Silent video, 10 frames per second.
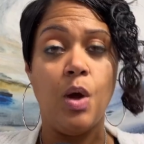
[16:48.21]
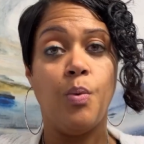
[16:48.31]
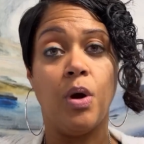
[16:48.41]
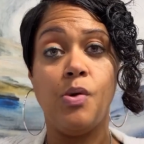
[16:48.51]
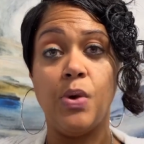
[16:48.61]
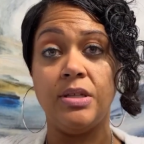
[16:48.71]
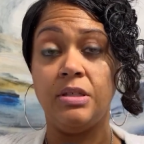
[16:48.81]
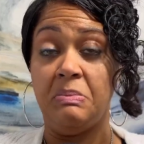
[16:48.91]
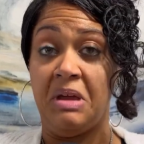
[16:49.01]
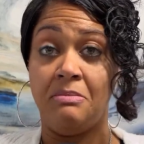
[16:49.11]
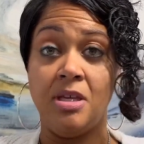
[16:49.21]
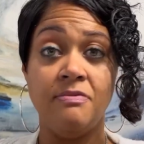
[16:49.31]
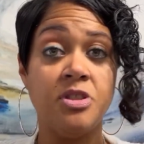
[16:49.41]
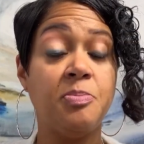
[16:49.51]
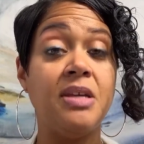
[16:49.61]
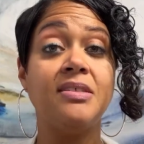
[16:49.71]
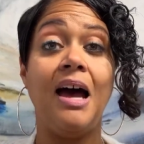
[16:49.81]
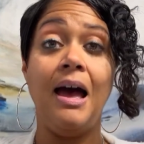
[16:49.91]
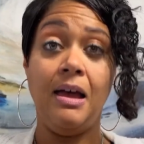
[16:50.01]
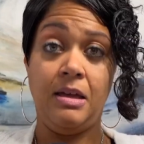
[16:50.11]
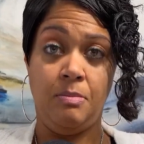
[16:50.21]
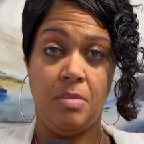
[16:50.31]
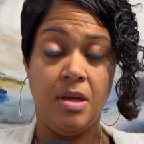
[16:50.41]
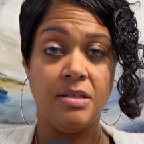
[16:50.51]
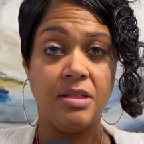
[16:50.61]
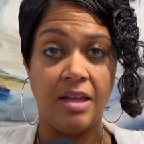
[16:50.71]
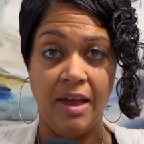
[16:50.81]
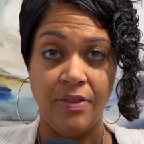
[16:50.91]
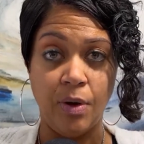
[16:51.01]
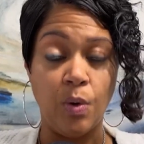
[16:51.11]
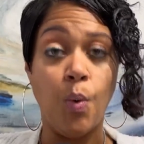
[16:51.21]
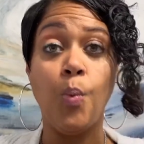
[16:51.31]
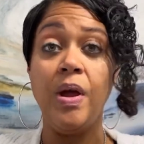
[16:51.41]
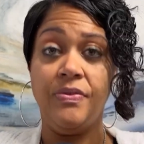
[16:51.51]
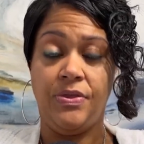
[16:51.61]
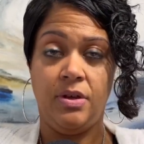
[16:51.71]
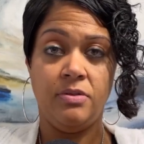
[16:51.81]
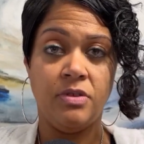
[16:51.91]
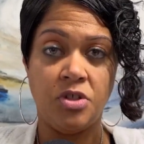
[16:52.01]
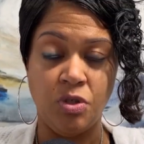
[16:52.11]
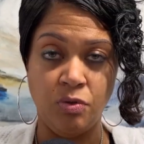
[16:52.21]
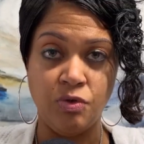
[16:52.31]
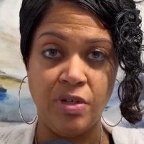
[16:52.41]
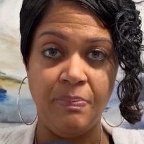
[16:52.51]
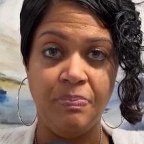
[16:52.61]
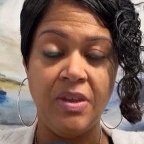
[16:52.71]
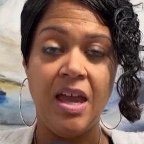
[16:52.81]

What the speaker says: We're going to maybe even spend time together with the children.